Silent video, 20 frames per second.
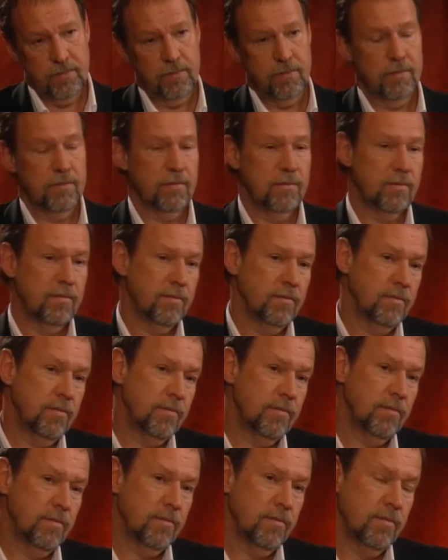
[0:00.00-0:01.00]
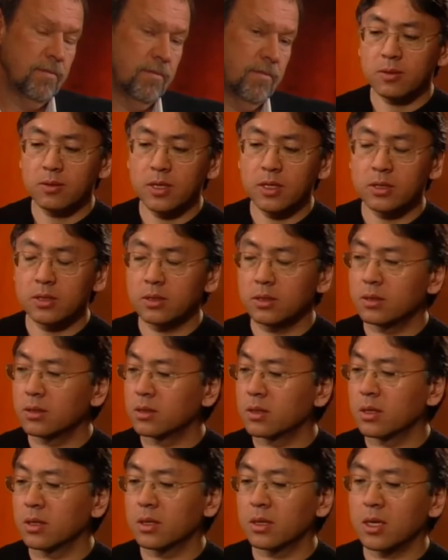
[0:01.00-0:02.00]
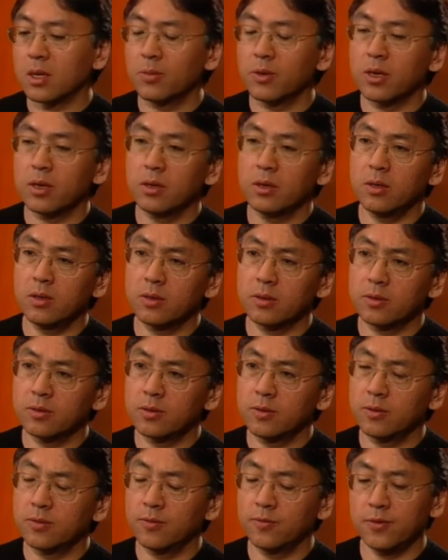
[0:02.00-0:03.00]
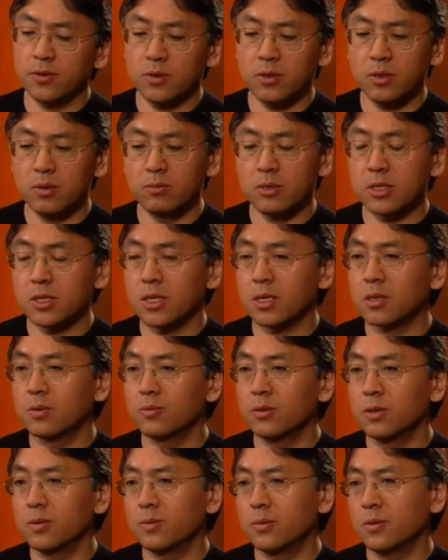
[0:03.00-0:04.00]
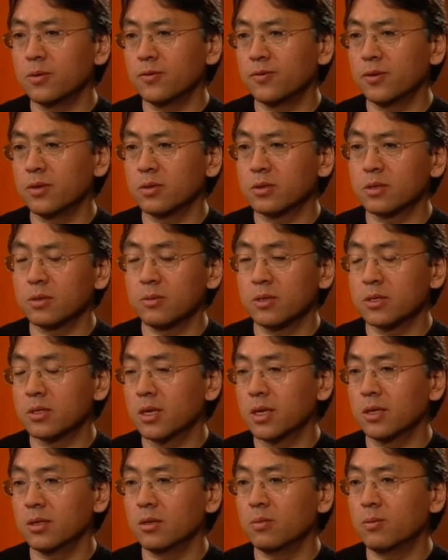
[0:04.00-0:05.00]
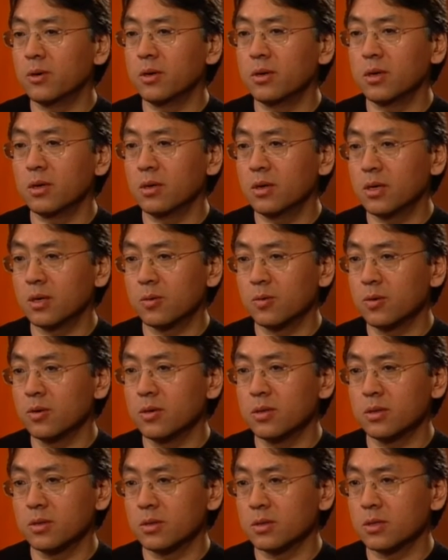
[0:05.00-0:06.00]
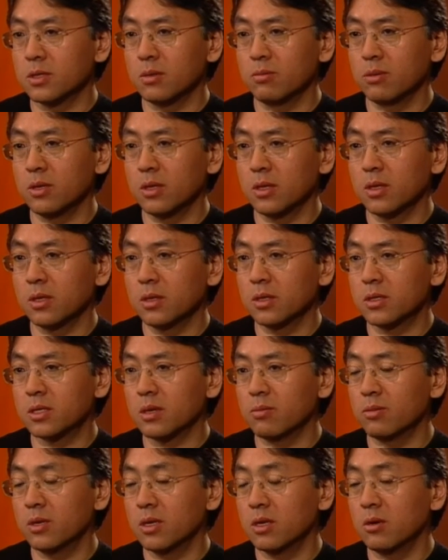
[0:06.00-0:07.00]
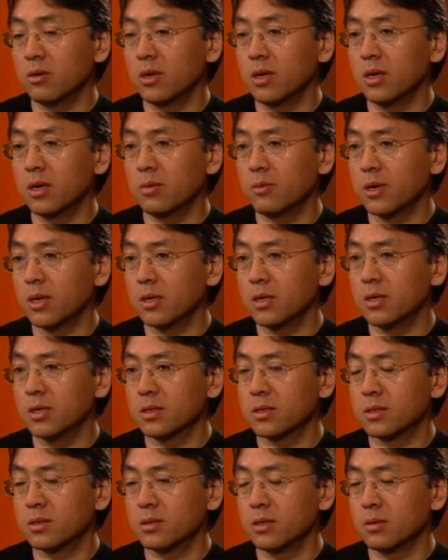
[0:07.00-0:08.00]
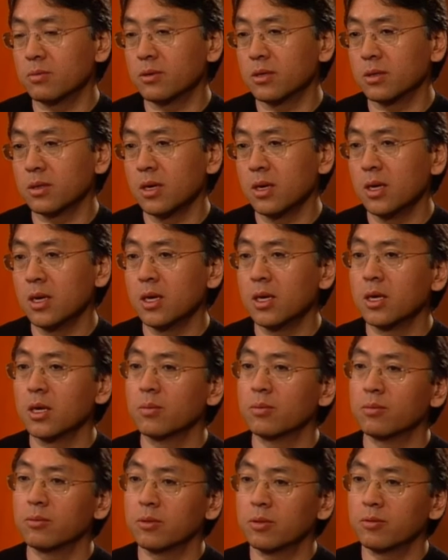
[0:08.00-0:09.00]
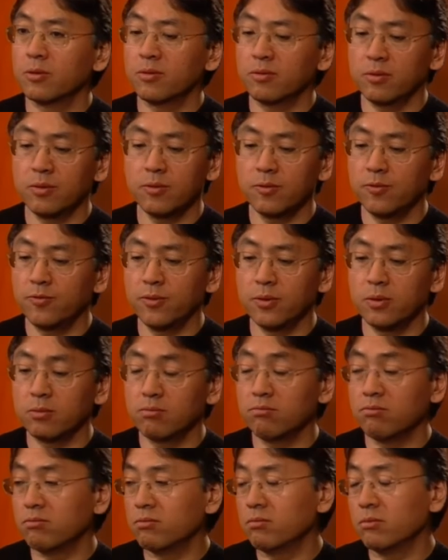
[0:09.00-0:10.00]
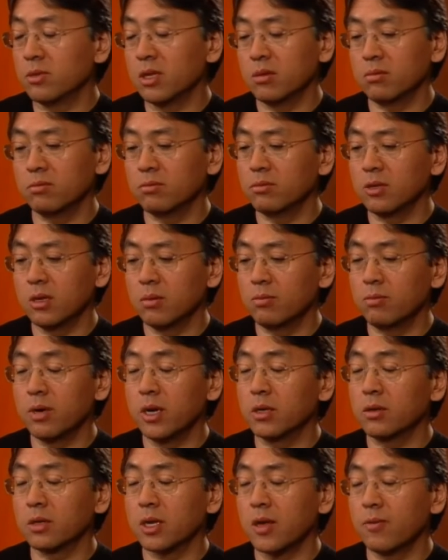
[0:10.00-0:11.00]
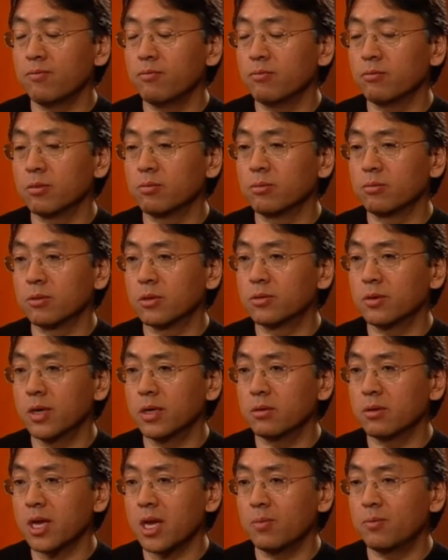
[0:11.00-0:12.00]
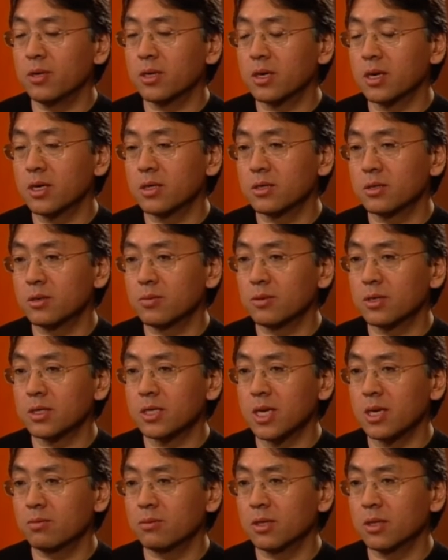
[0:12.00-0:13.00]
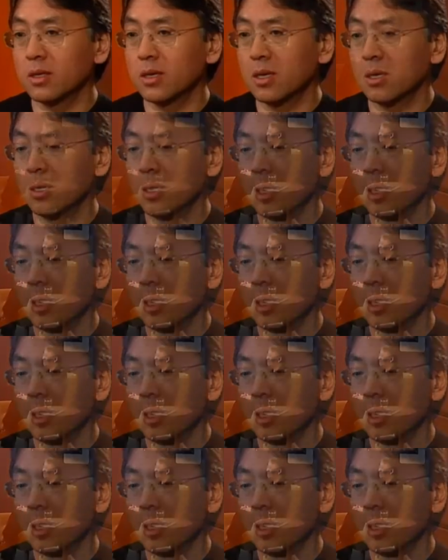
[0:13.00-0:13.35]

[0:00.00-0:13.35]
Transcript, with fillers: Um, there's a whole generation coming along for whom the Second World War feels almost like the Napoleonic Wars or something. It's something you learn about in history, but that you know, may not have great application to what's happening now.